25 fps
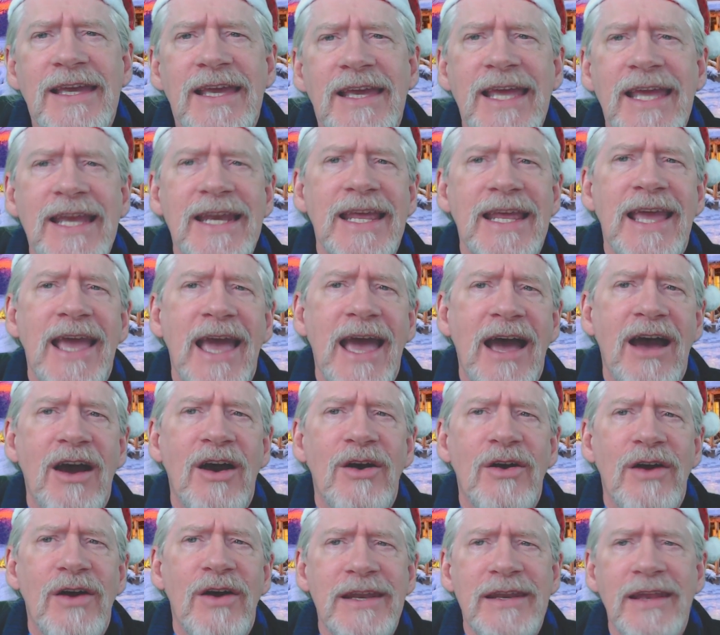
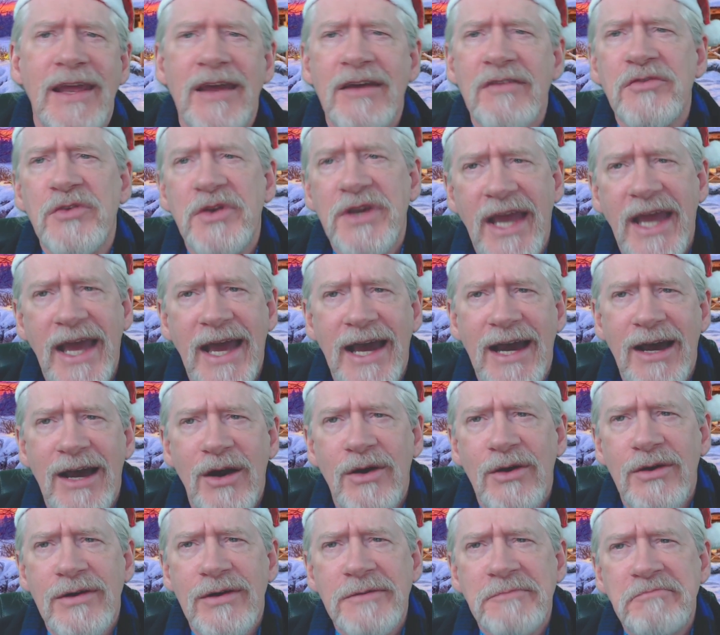anyhow and
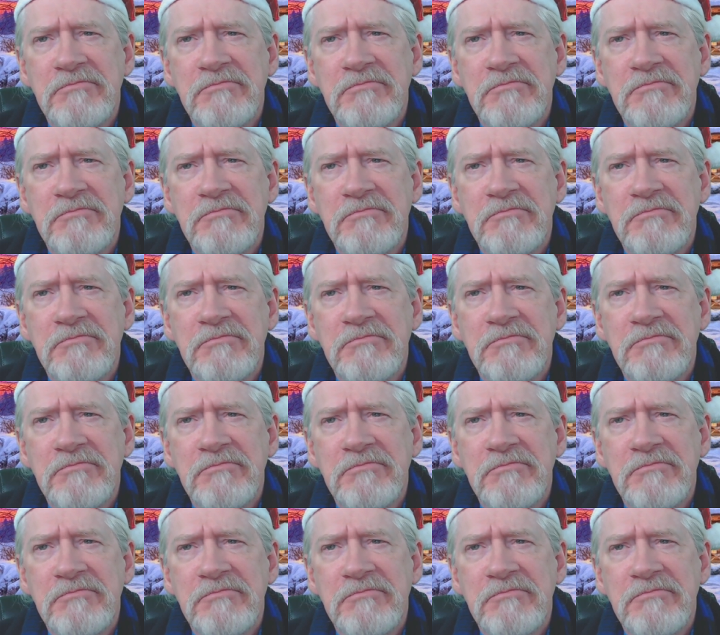everyhow.